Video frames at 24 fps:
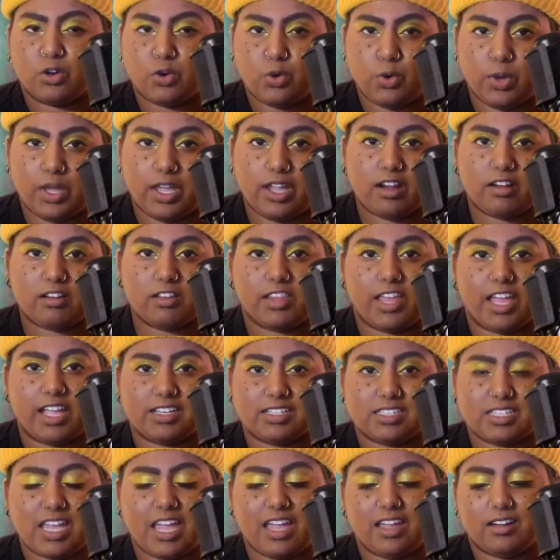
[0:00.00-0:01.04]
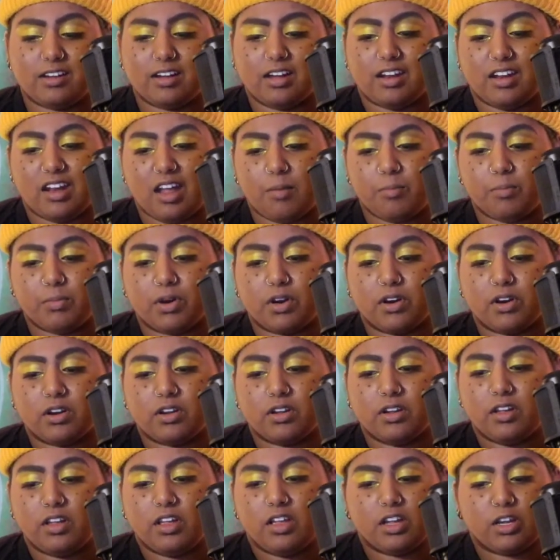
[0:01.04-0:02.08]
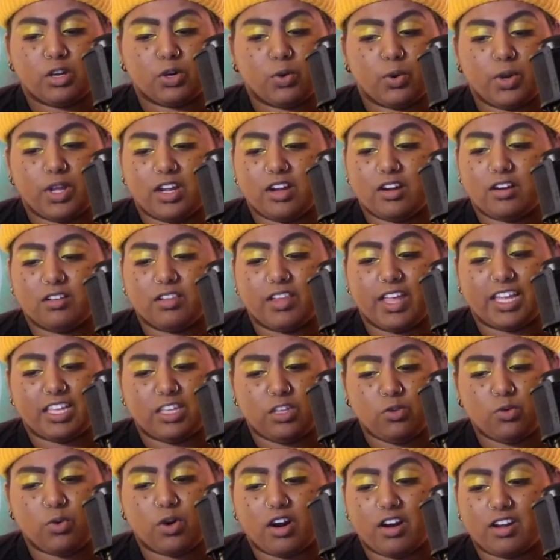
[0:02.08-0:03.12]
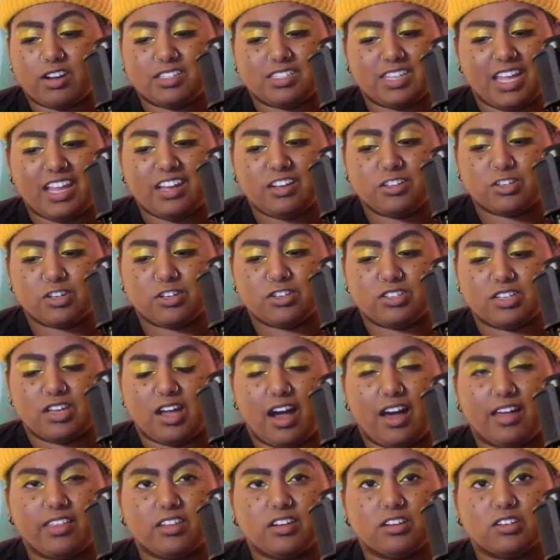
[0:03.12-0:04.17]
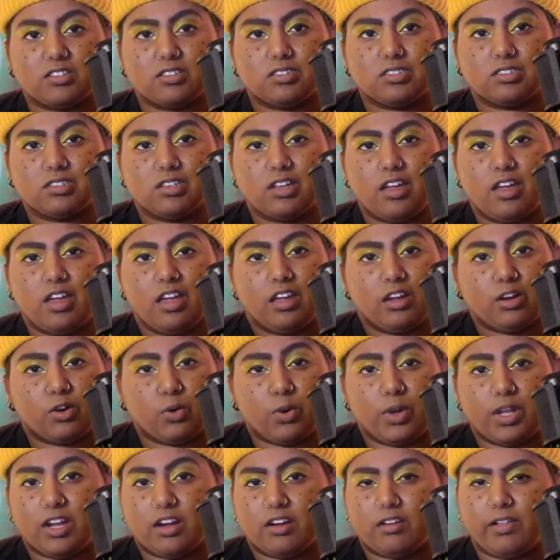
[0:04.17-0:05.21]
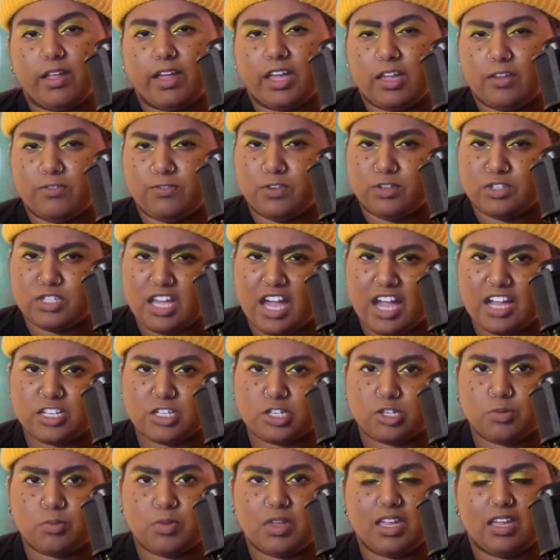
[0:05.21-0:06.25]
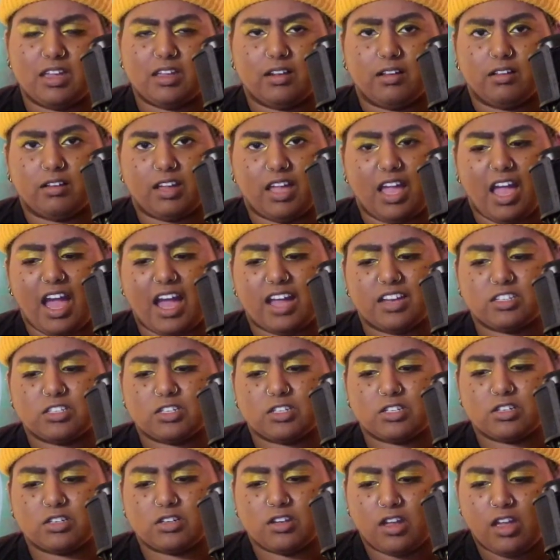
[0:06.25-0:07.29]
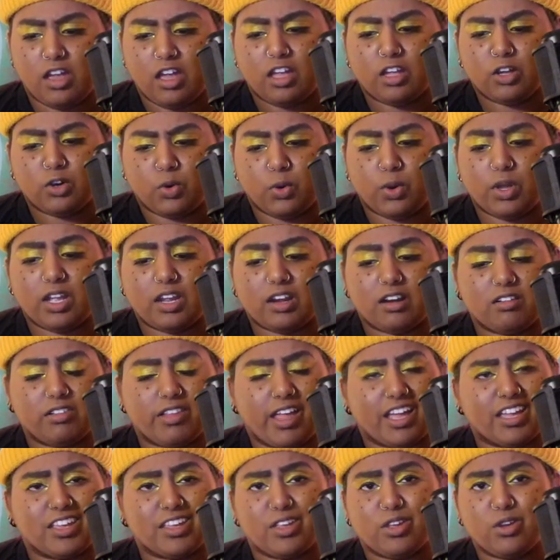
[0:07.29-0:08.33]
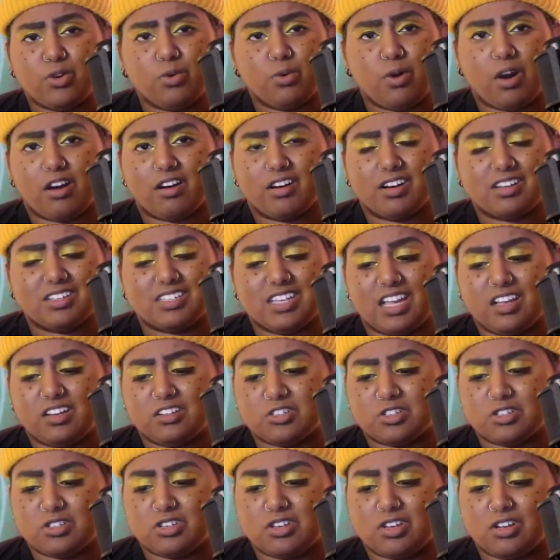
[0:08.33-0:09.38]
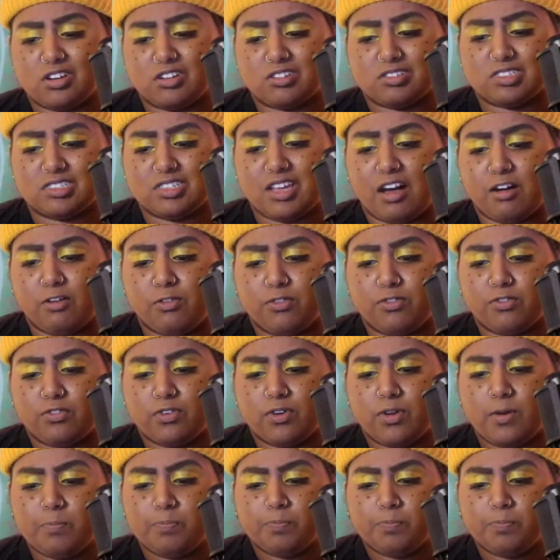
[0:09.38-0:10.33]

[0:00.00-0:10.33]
Queer like take a number. Queer like you are a danger to others. Queer like if you touch me, it'll catch. Queer like you are a danger to yourself.